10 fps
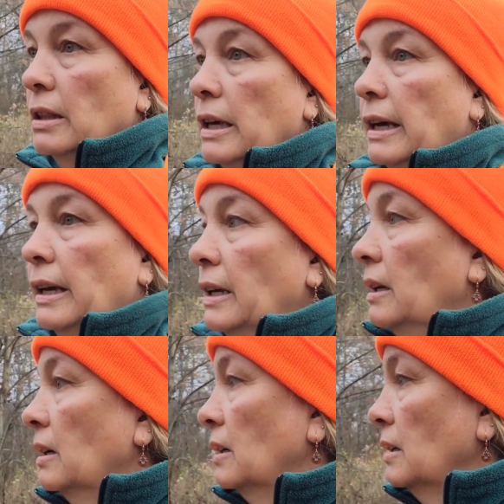
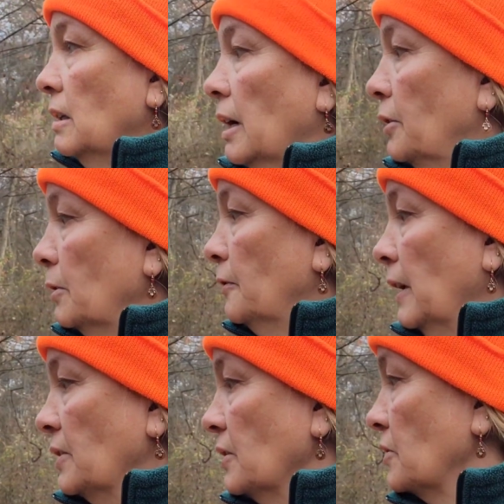They got their
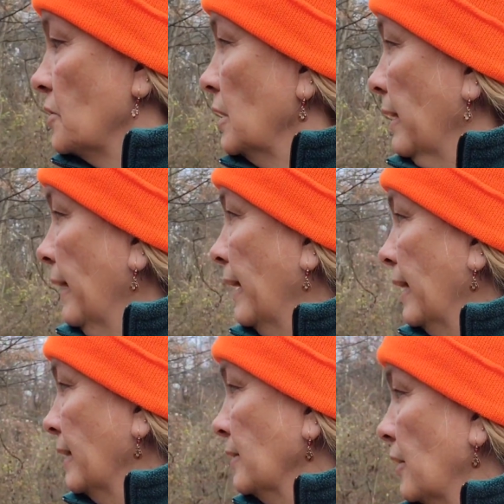pheasants
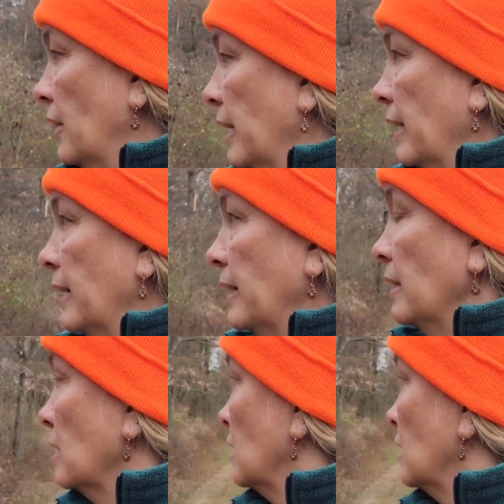and they.